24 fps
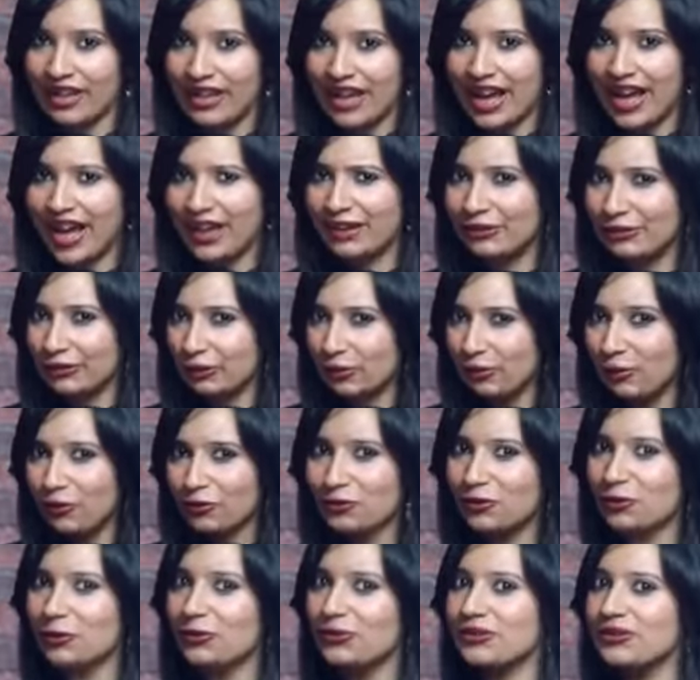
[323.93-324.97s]
And no
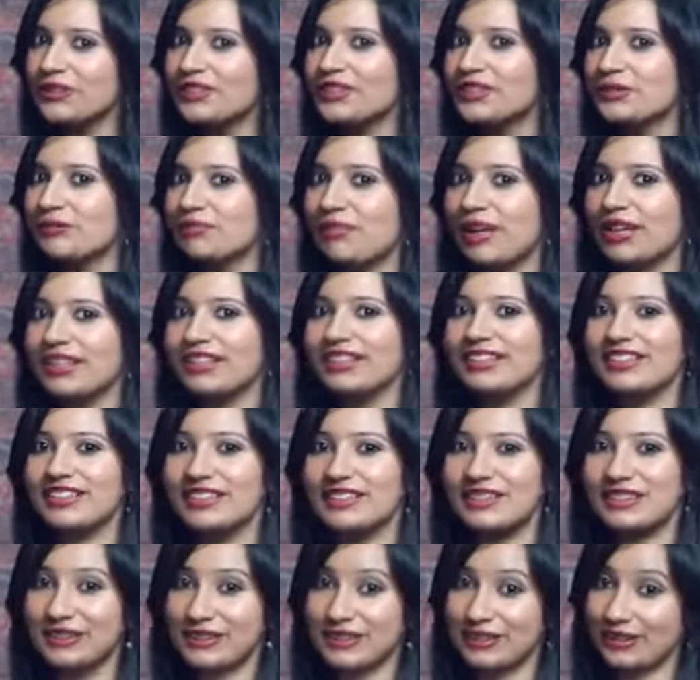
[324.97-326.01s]
one knows this better than
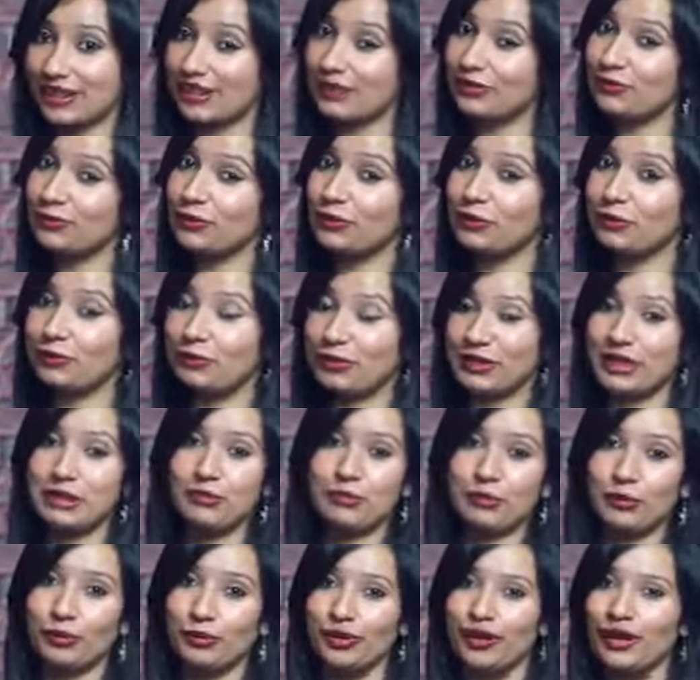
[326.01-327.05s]
successful
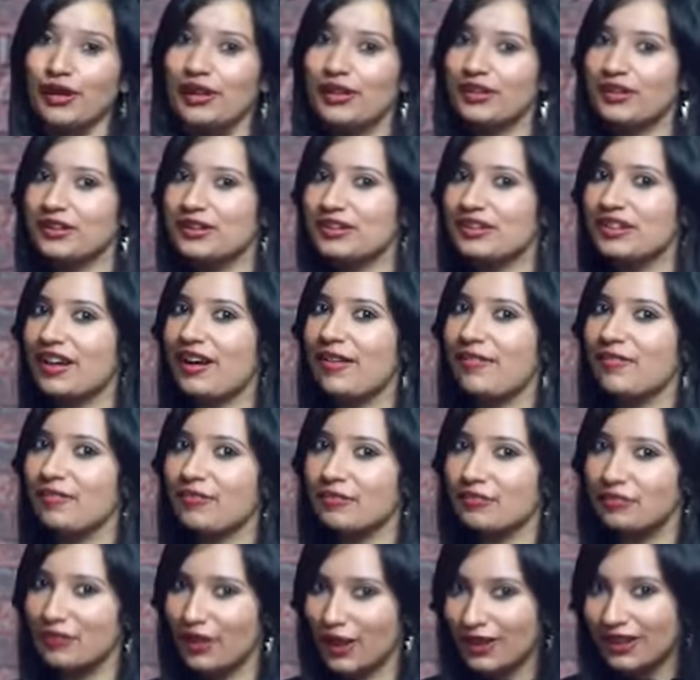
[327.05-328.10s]
people because they are
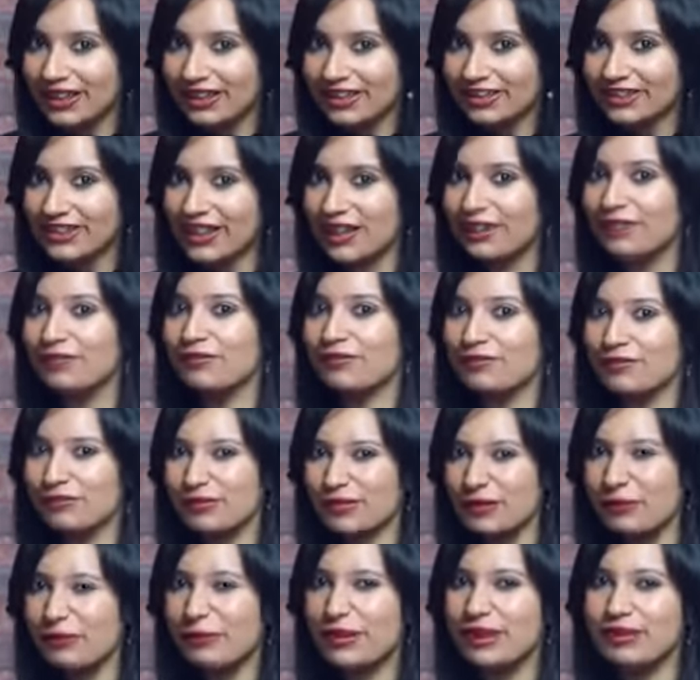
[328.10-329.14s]
very good at
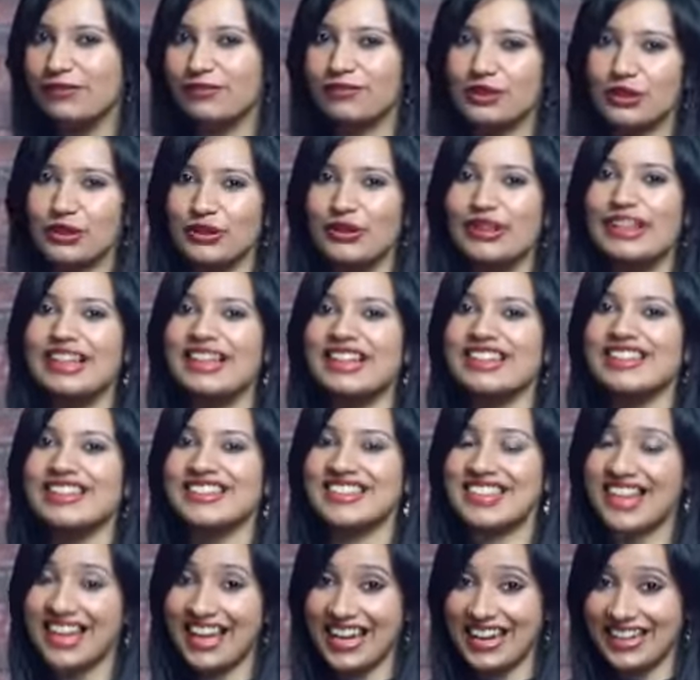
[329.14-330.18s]
flipping fear in its
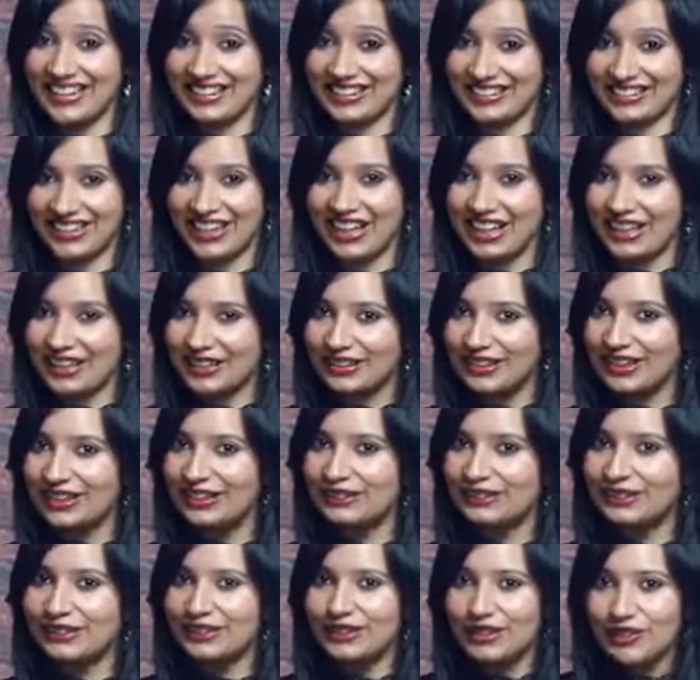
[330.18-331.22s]
head. They
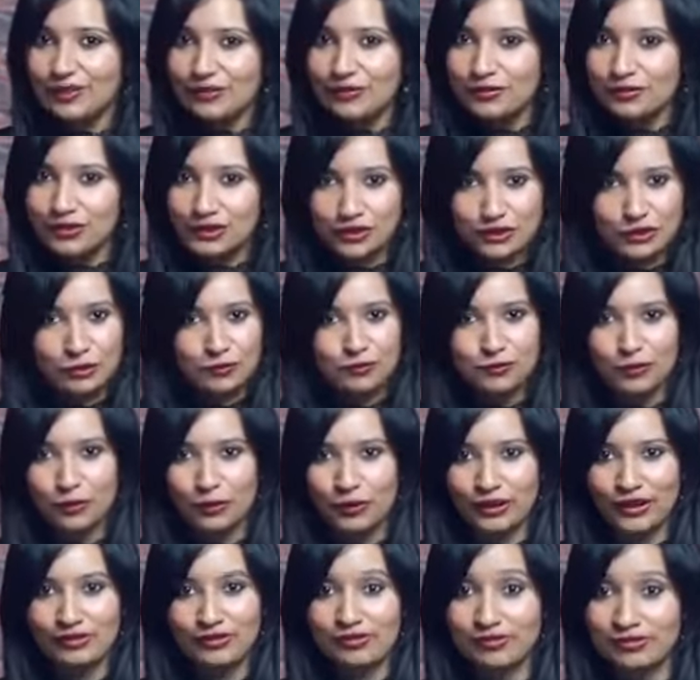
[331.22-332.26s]
love that
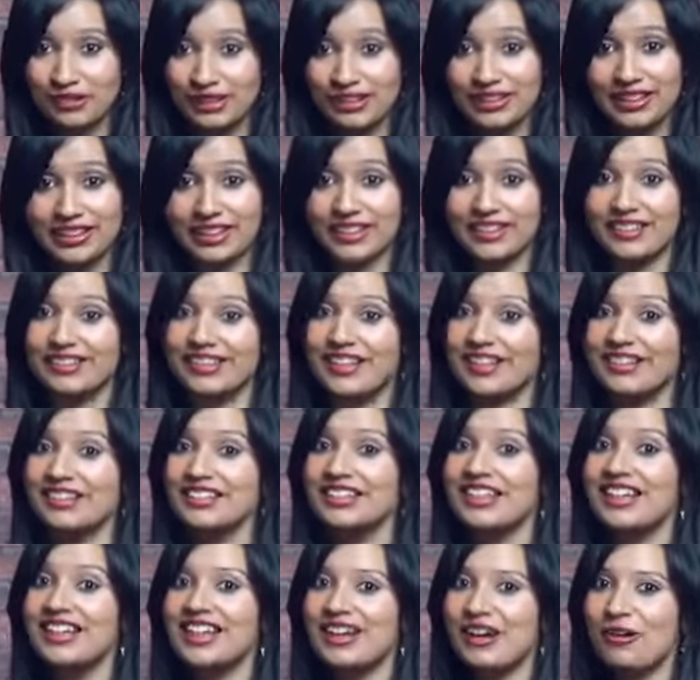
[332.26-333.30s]
euphoric feeling that
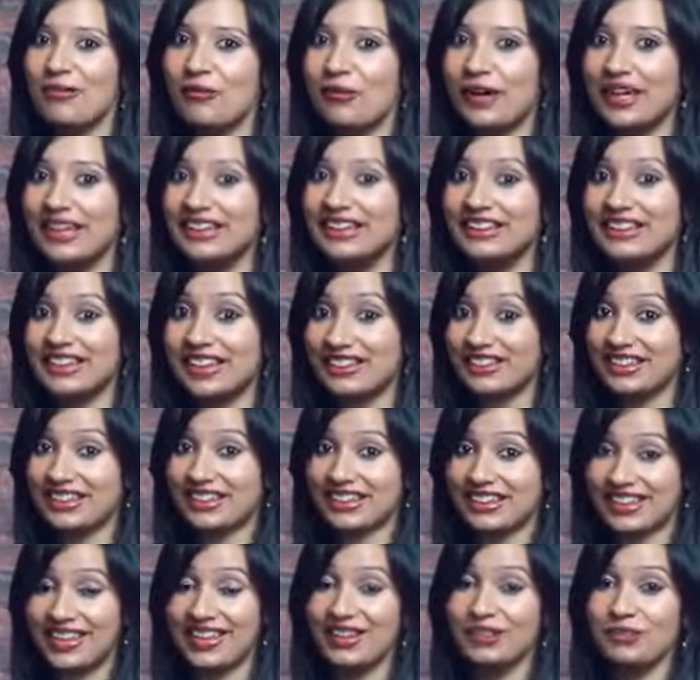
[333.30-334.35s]
they
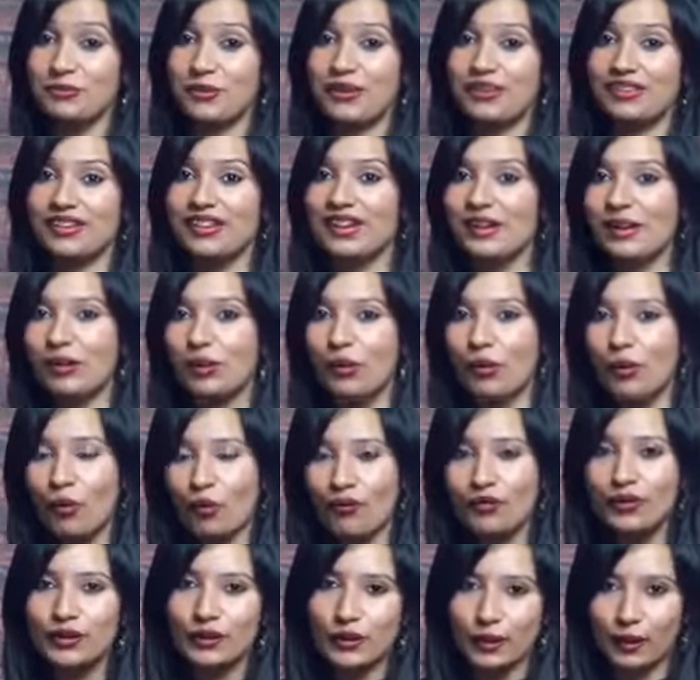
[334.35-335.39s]
get when they
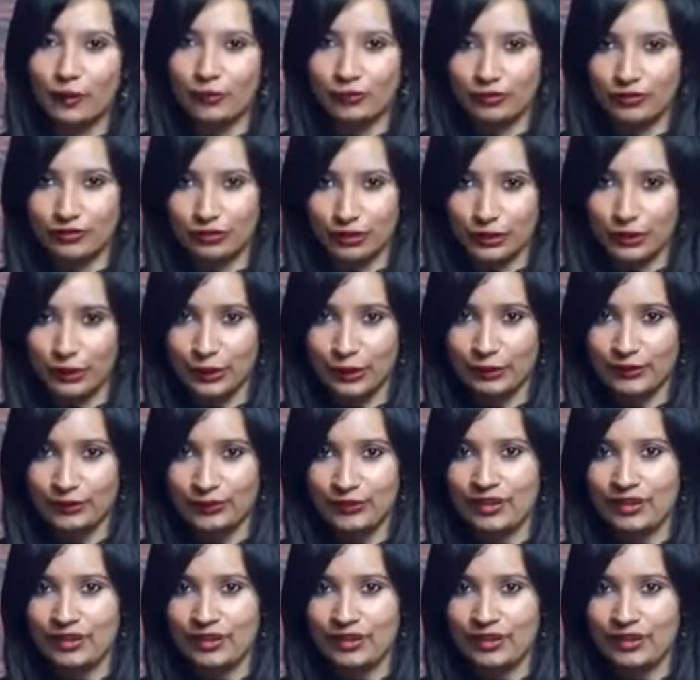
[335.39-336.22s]
overcome fear.